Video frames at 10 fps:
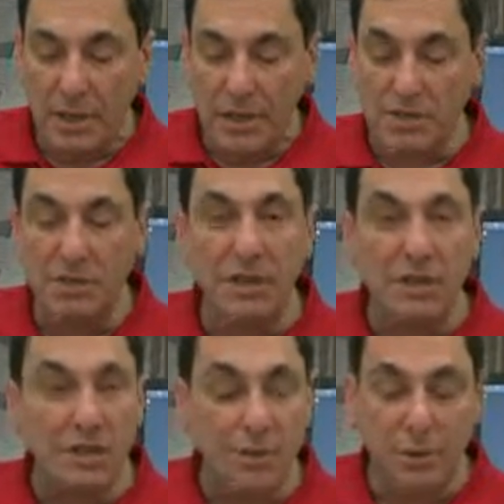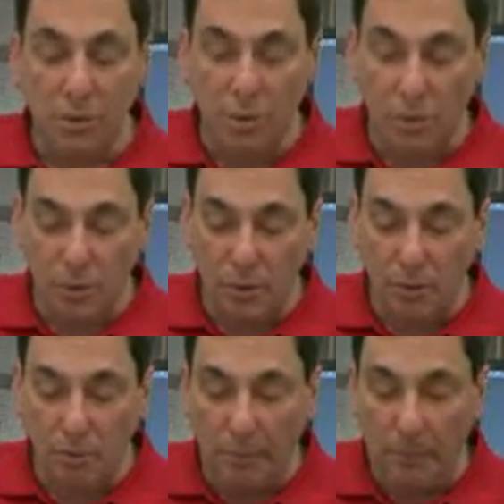is an exhibit called
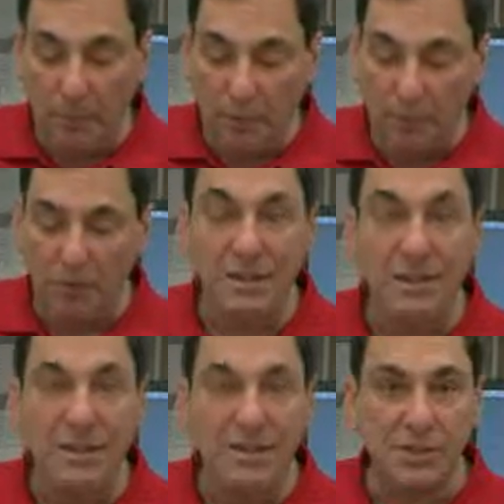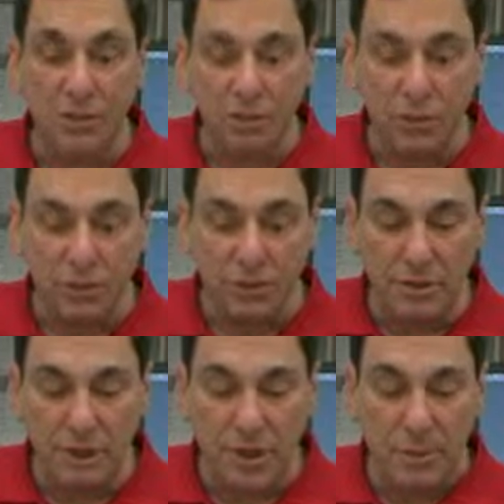Michael Lenson, Good
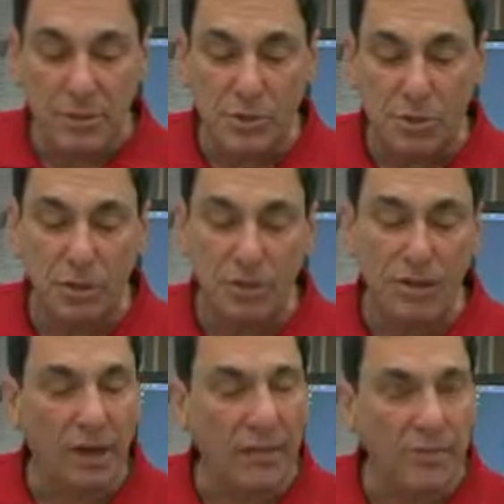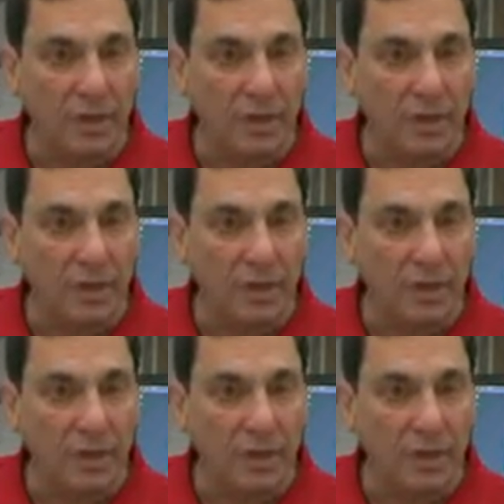Times, Hard Times.